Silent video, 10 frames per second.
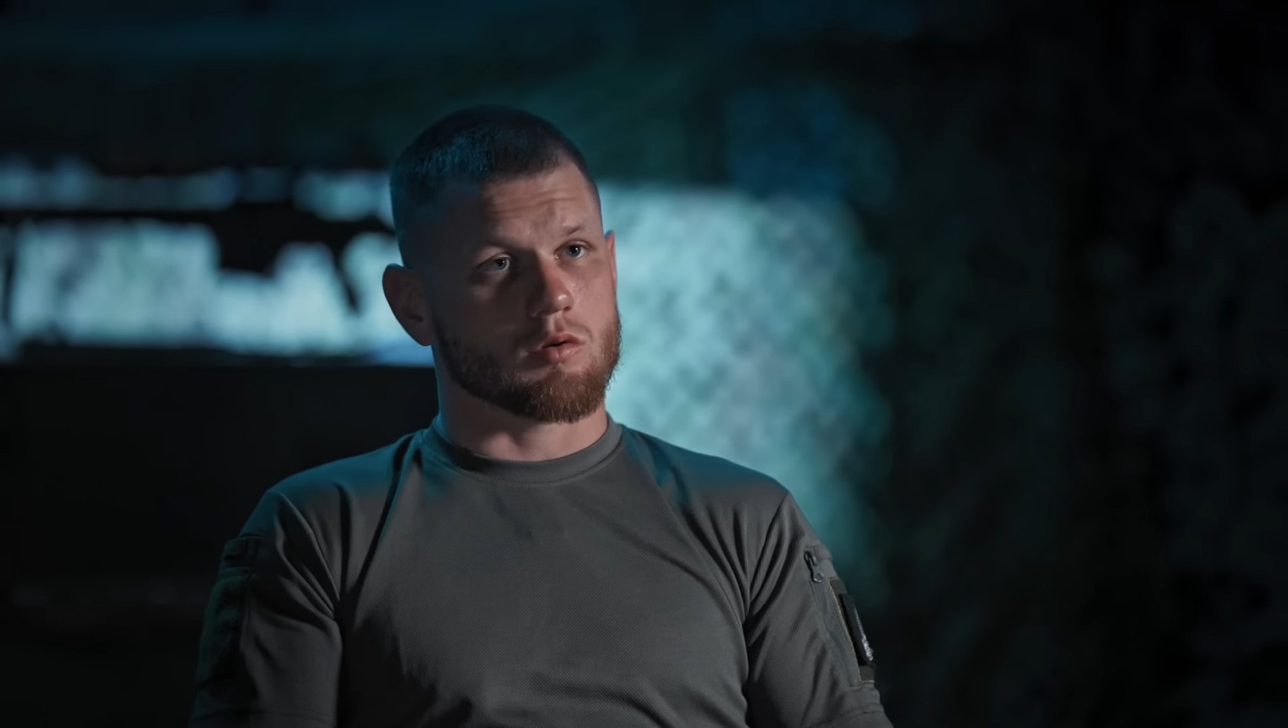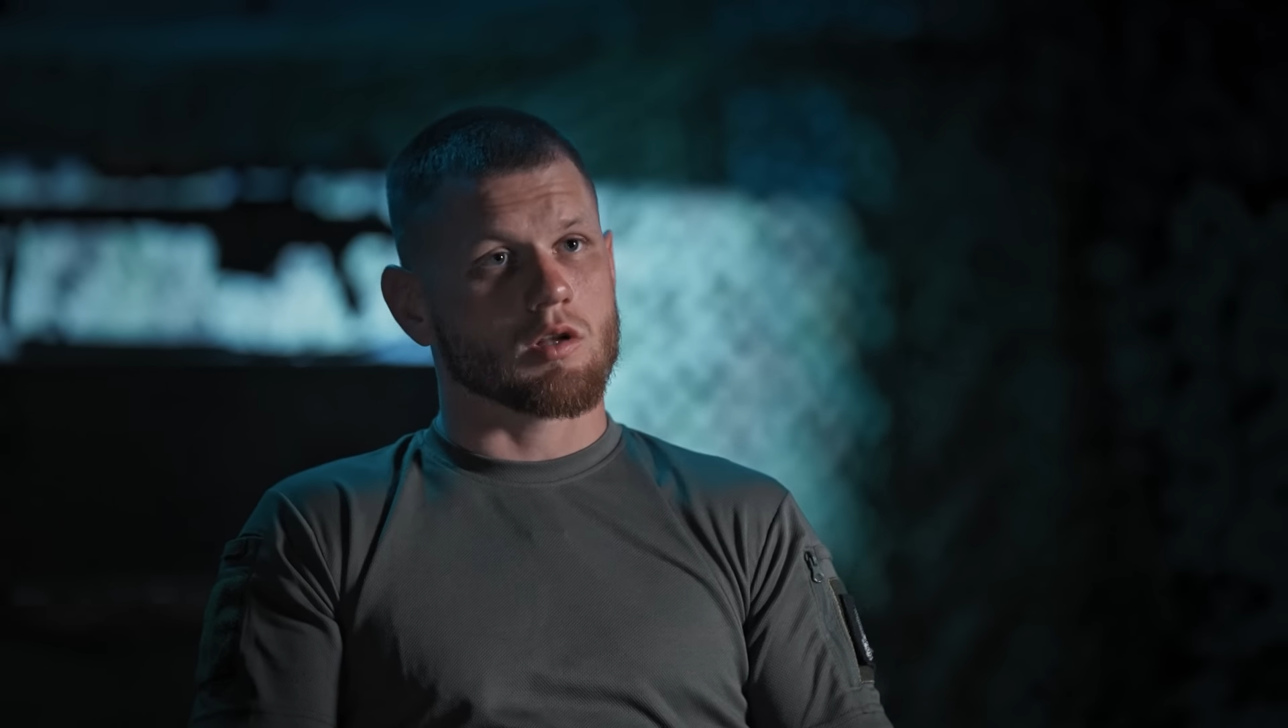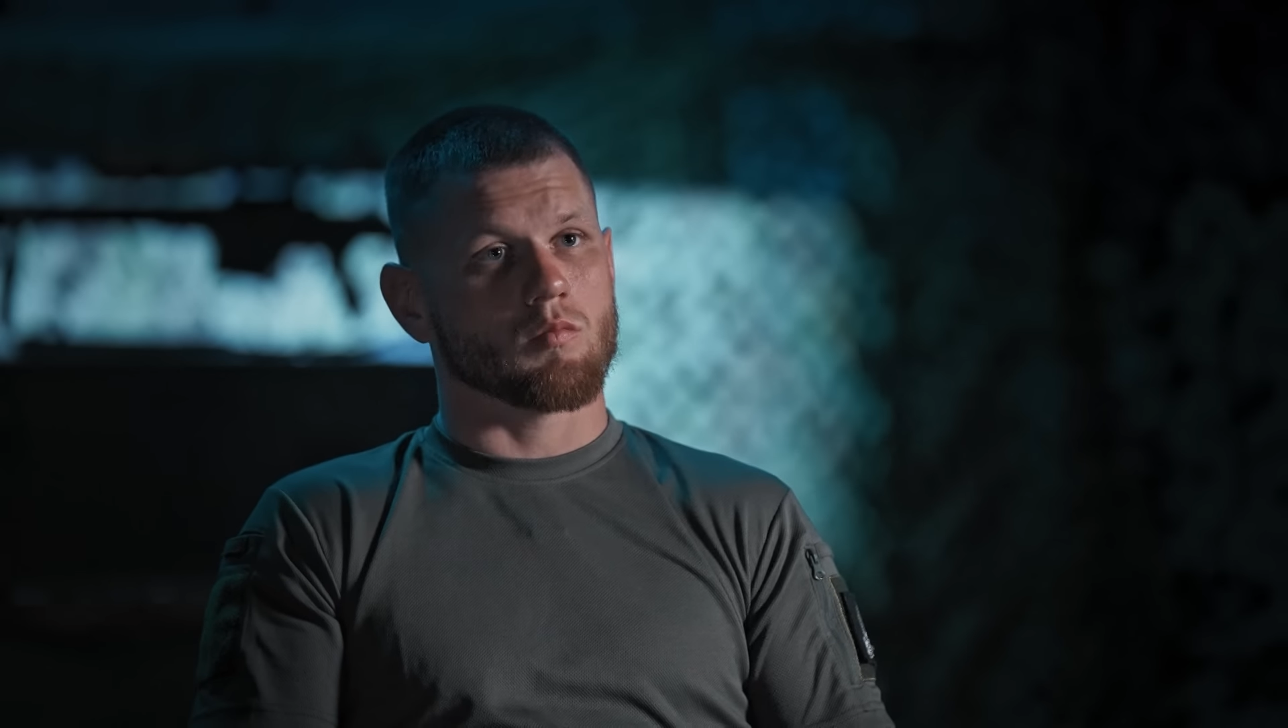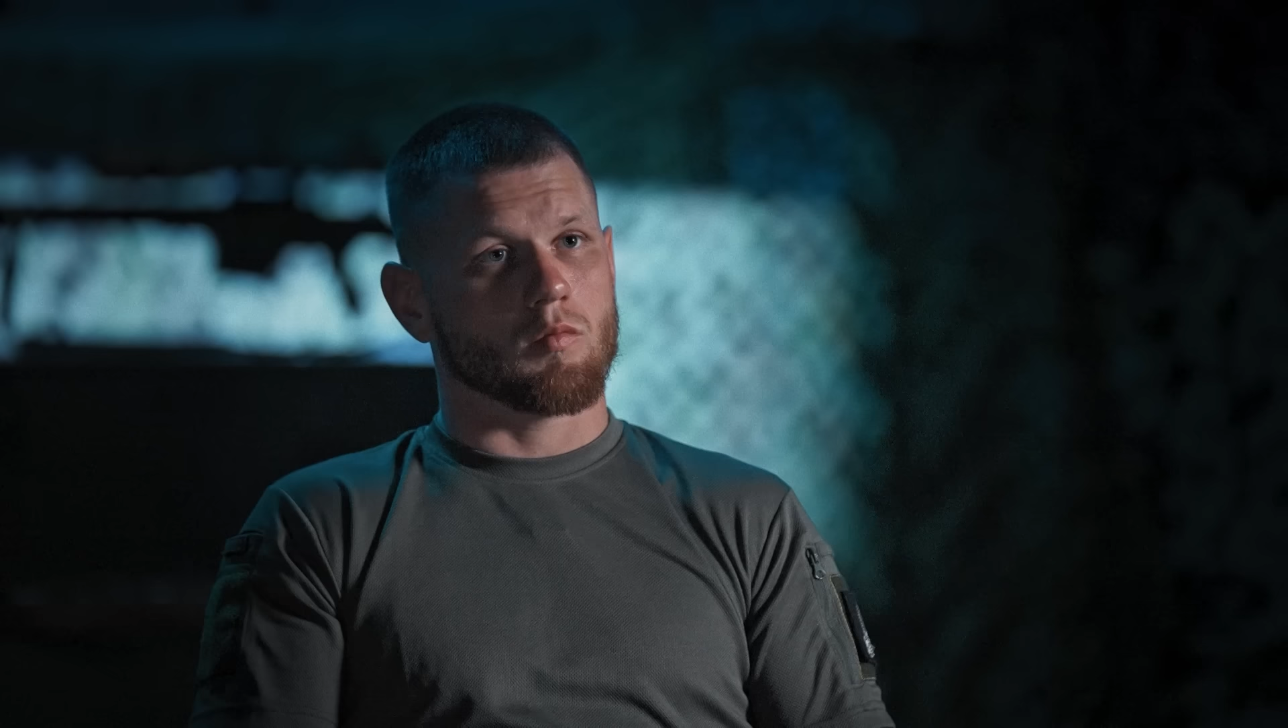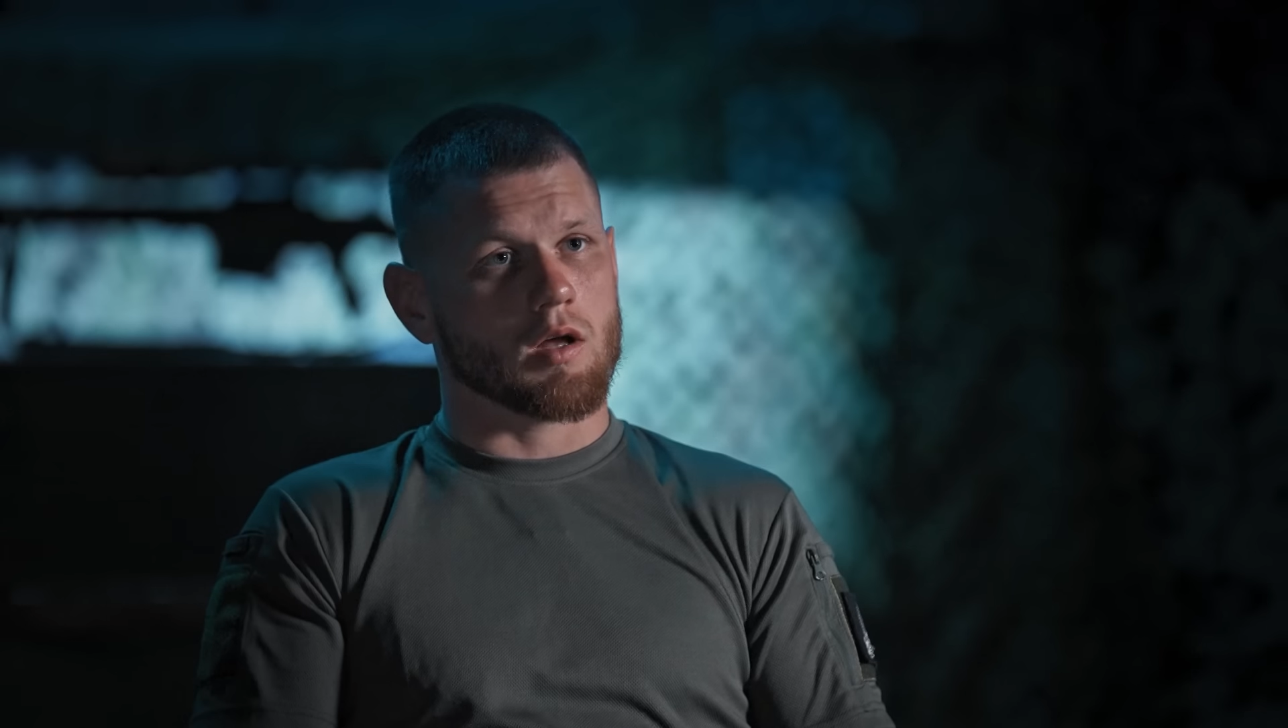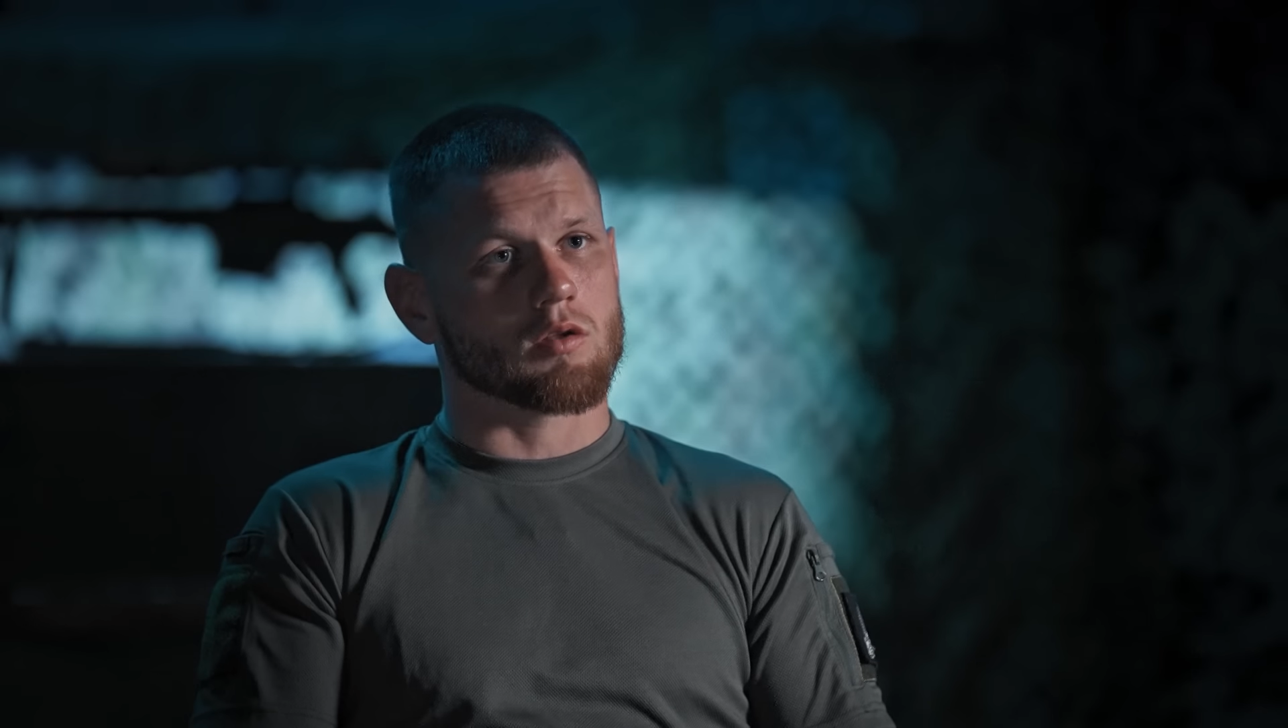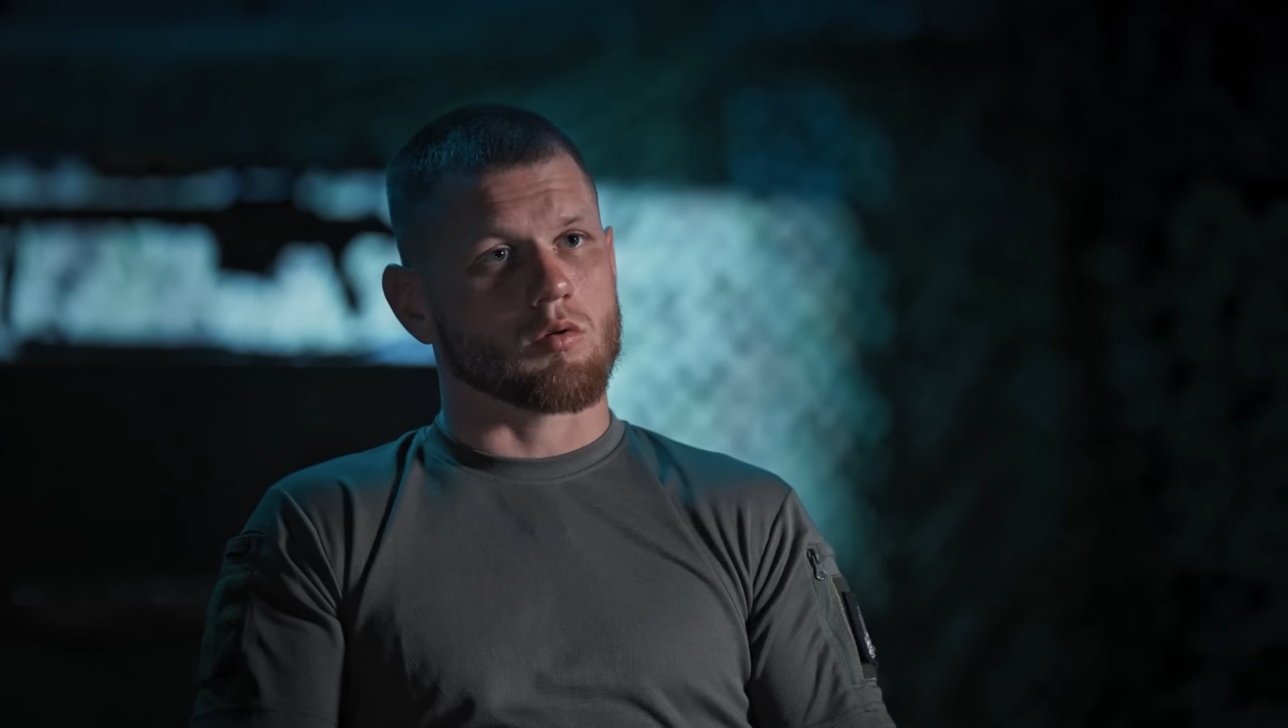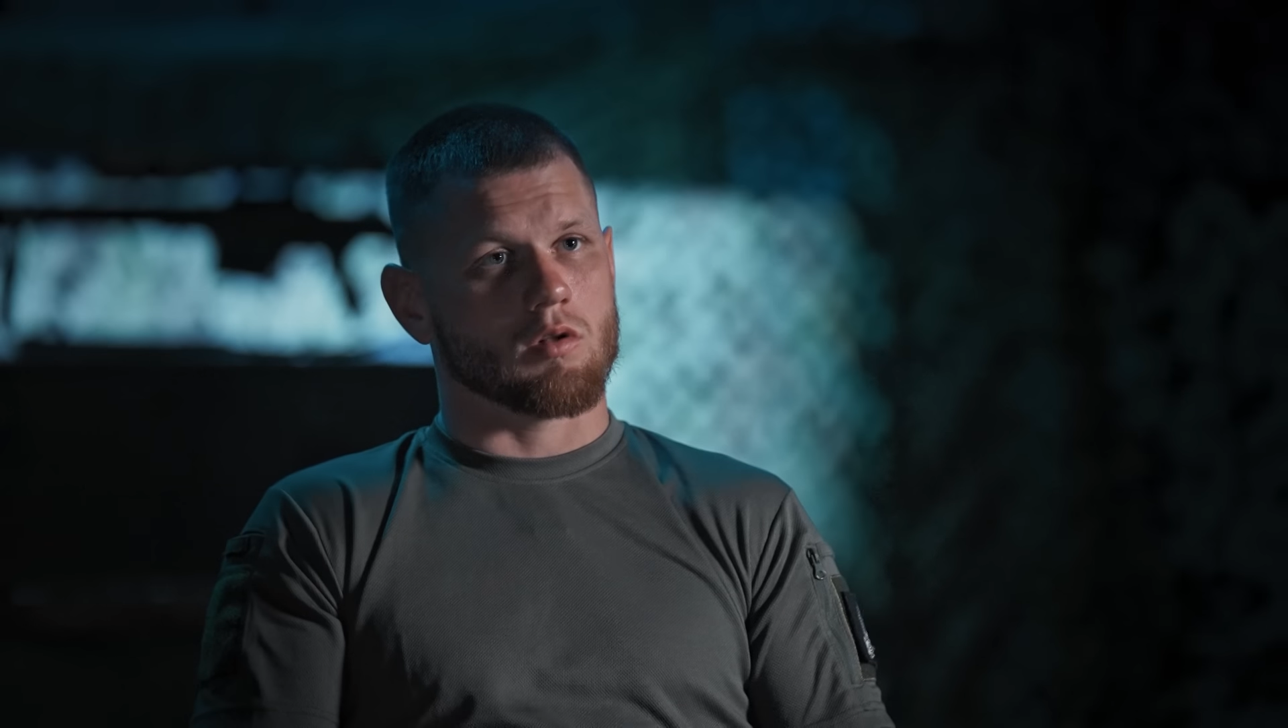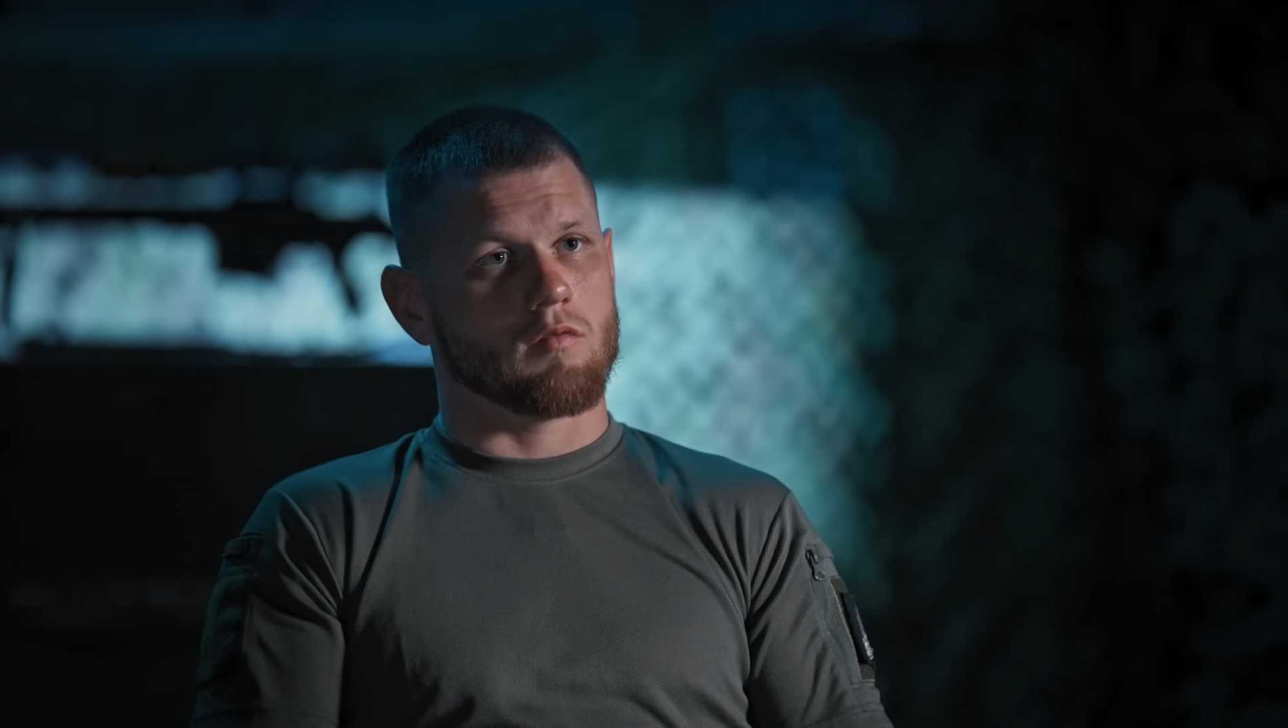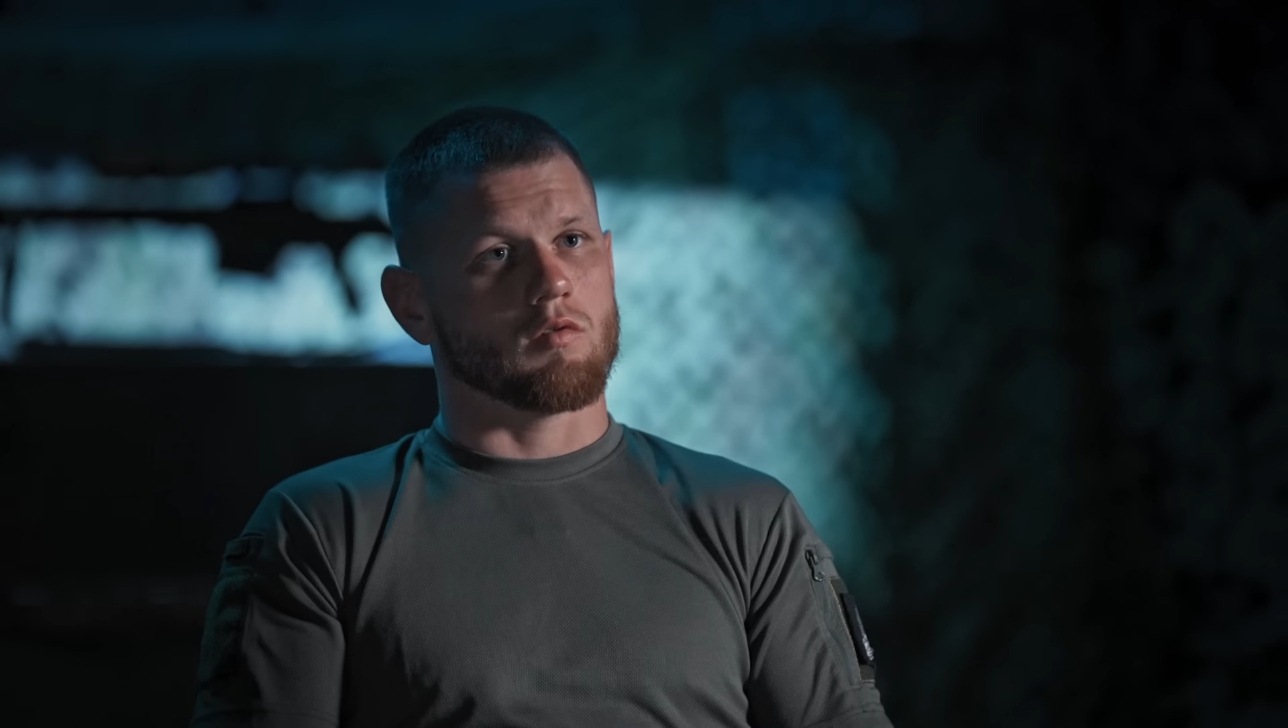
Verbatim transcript: the rare moment